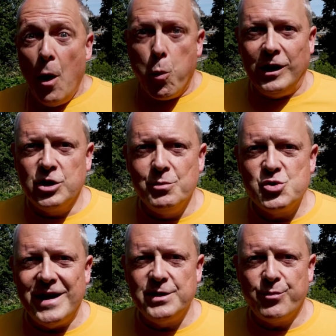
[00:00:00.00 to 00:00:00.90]
Welcome
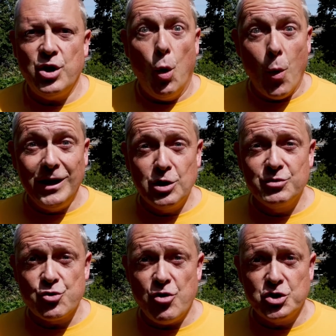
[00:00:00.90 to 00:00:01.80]
to Edinburgh,
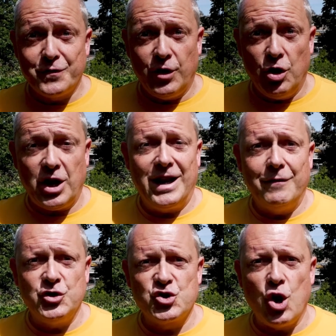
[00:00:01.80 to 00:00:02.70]
welcome to RogVLOG, and
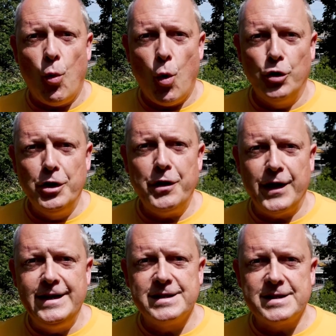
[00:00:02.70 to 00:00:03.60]
I've just got one
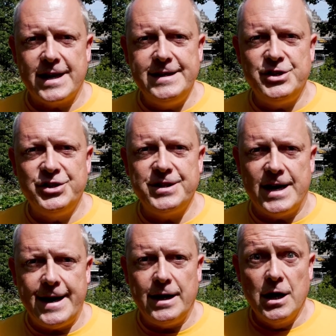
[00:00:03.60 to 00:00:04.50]
thing to say to you
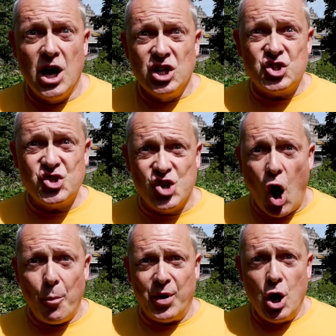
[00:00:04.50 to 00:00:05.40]
today.
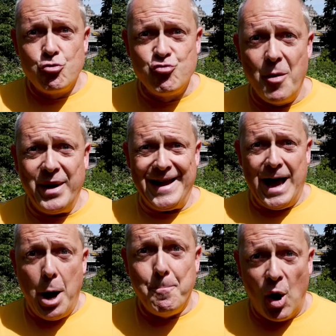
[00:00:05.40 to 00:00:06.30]
Stop rubbing
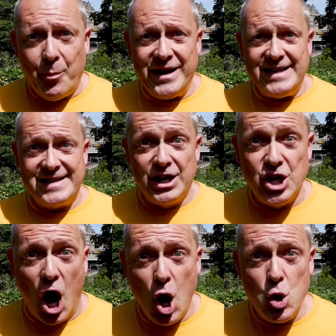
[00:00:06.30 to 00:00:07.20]
Bobby's
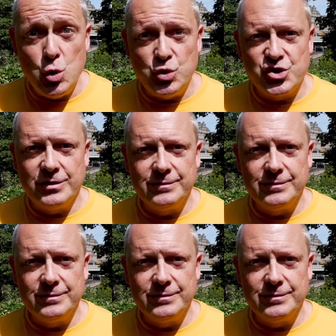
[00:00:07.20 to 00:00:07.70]
nose!